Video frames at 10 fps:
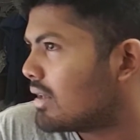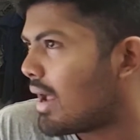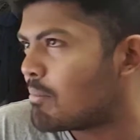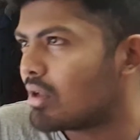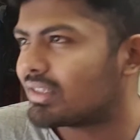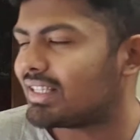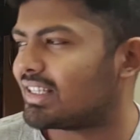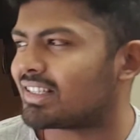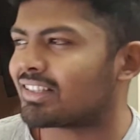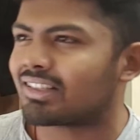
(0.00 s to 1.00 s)
I'm not, see,
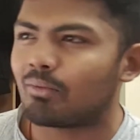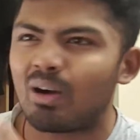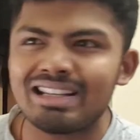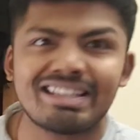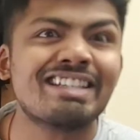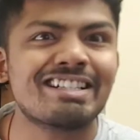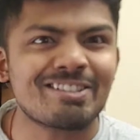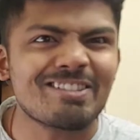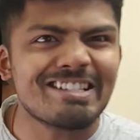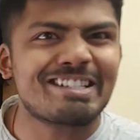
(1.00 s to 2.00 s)
this is the one thing I
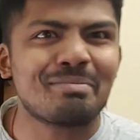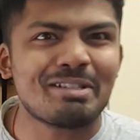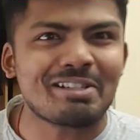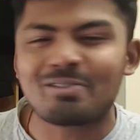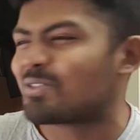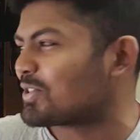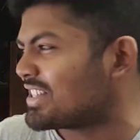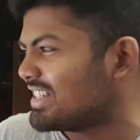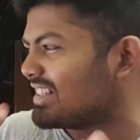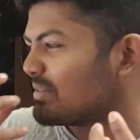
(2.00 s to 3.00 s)
don't like about
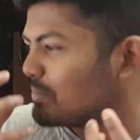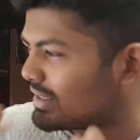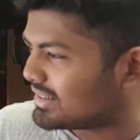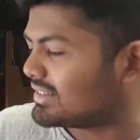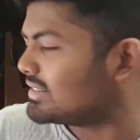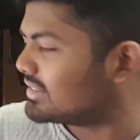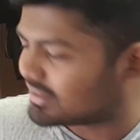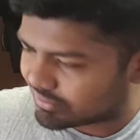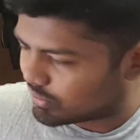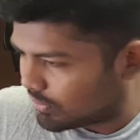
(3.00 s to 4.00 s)
Rudosiel, but
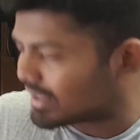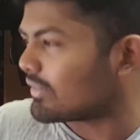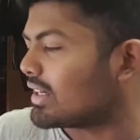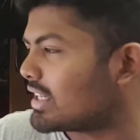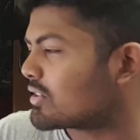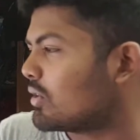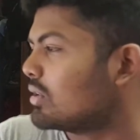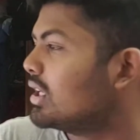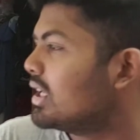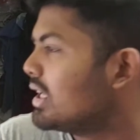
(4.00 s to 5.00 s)
whatever, let's
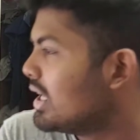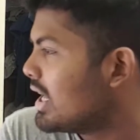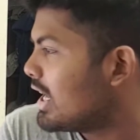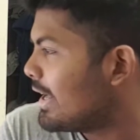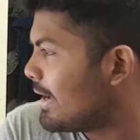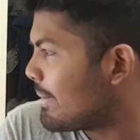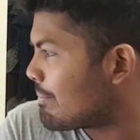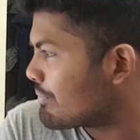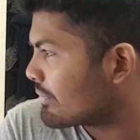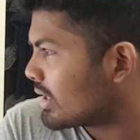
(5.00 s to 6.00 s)
go.
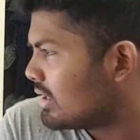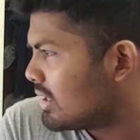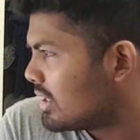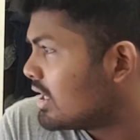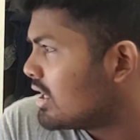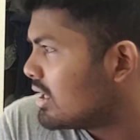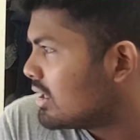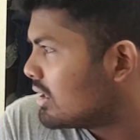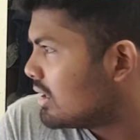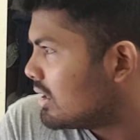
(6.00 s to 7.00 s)

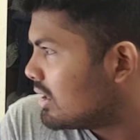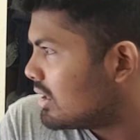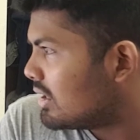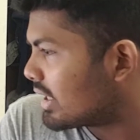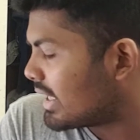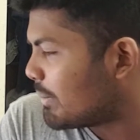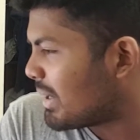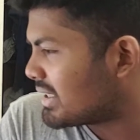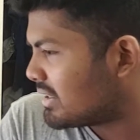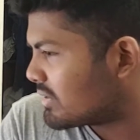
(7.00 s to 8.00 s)
Okay, the
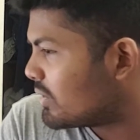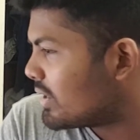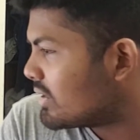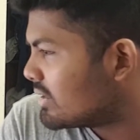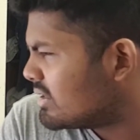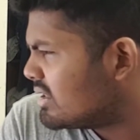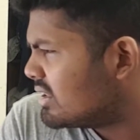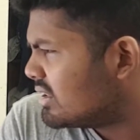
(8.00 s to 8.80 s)
battle is going on.